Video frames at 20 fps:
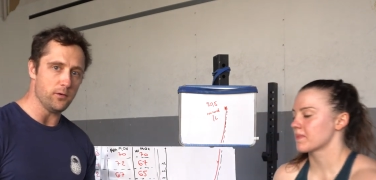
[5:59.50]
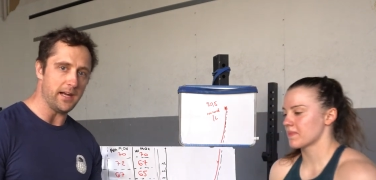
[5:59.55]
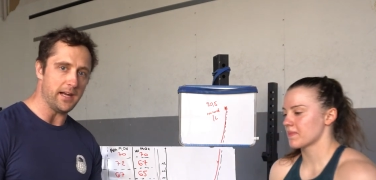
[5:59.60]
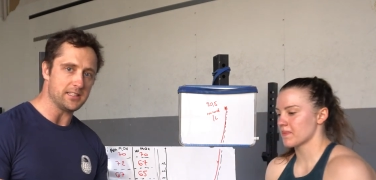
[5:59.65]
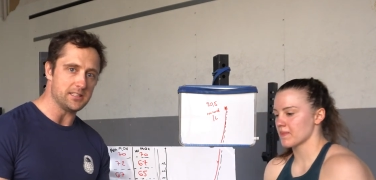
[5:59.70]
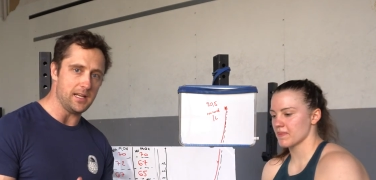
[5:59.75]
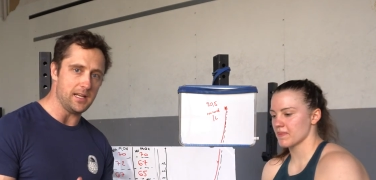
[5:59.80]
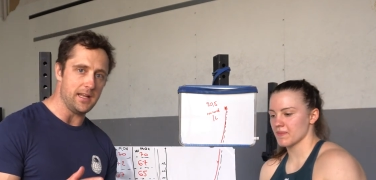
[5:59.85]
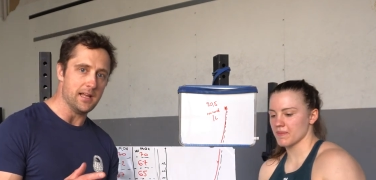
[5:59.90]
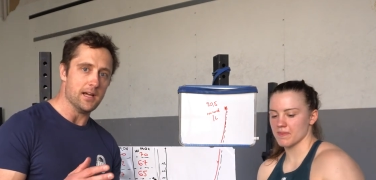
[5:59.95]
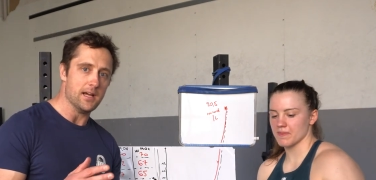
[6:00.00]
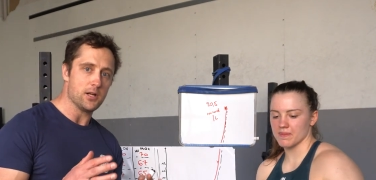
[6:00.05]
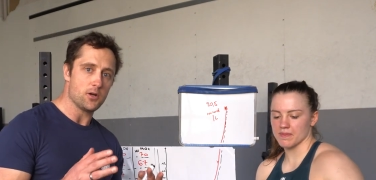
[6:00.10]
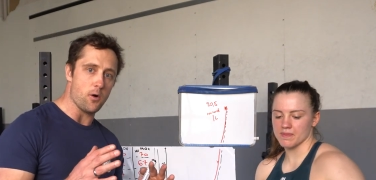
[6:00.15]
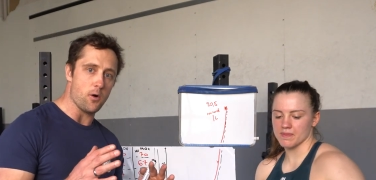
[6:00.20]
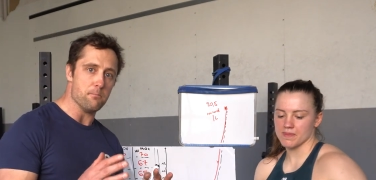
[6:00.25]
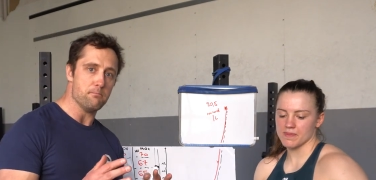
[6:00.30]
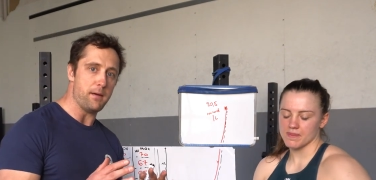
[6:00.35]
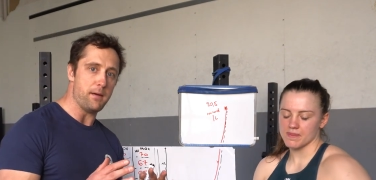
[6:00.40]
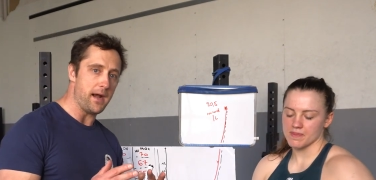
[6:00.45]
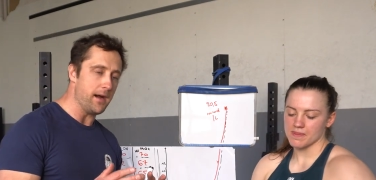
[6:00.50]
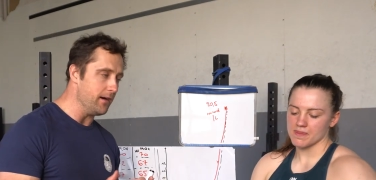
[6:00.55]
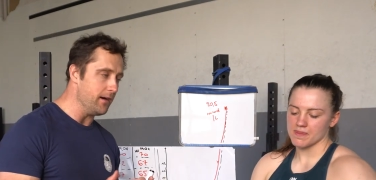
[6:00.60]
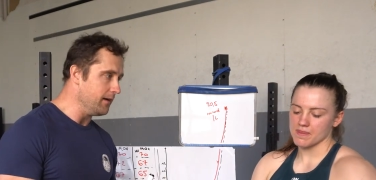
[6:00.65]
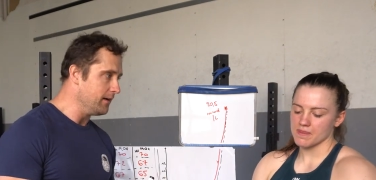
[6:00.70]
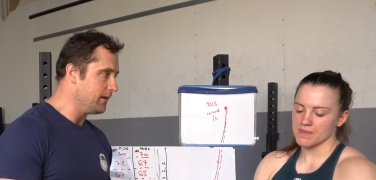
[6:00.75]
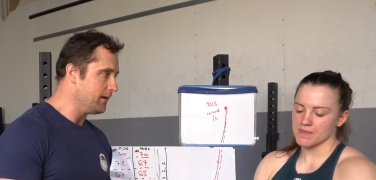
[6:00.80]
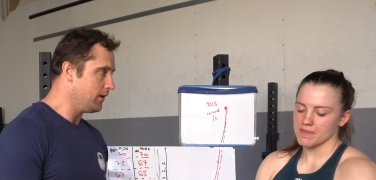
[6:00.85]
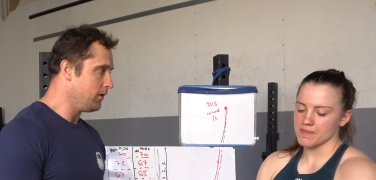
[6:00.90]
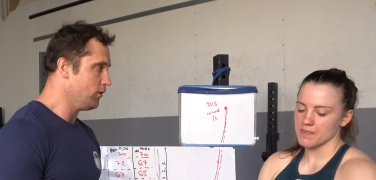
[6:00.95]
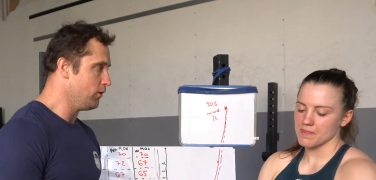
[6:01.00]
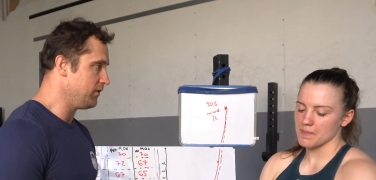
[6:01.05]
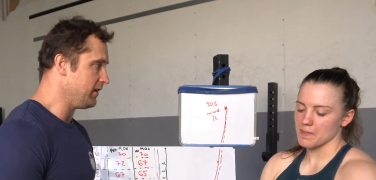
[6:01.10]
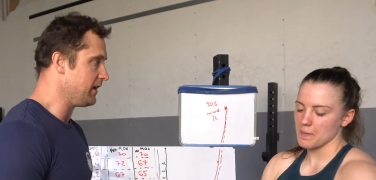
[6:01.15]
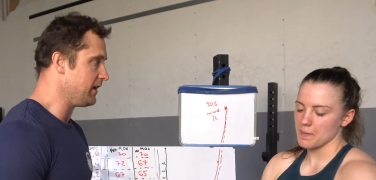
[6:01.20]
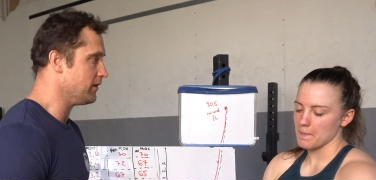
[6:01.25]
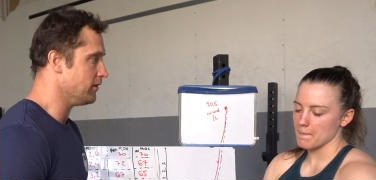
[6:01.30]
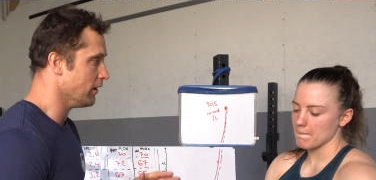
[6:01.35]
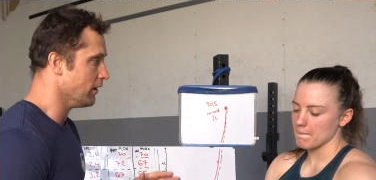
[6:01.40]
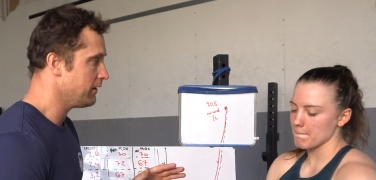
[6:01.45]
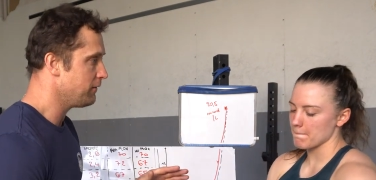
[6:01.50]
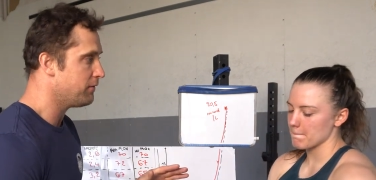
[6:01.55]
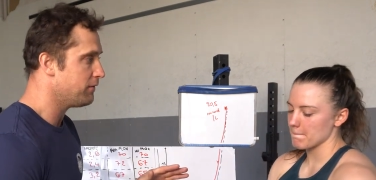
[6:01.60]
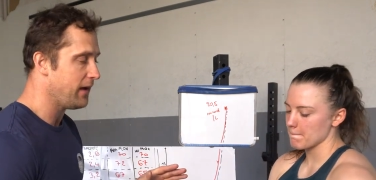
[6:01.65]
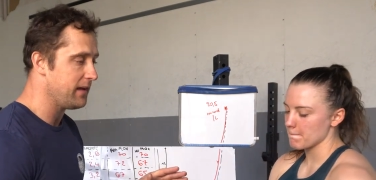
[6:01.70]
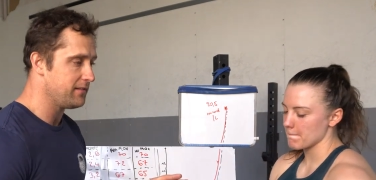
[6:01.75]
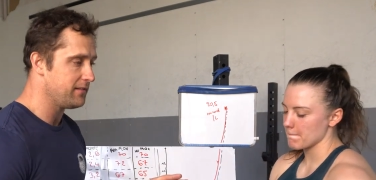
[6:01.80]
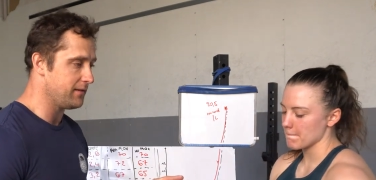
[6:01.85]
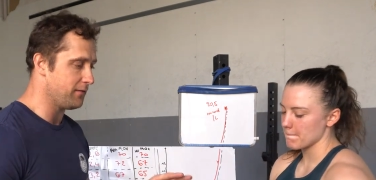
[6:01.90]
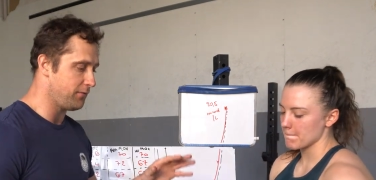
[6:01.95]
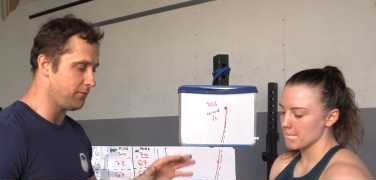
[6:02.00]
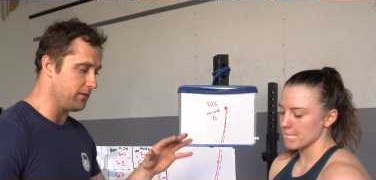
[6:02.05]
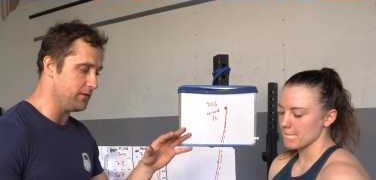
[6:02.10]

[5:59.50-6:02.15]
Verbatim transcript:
Speaker 1: to actually compare using a non-invasive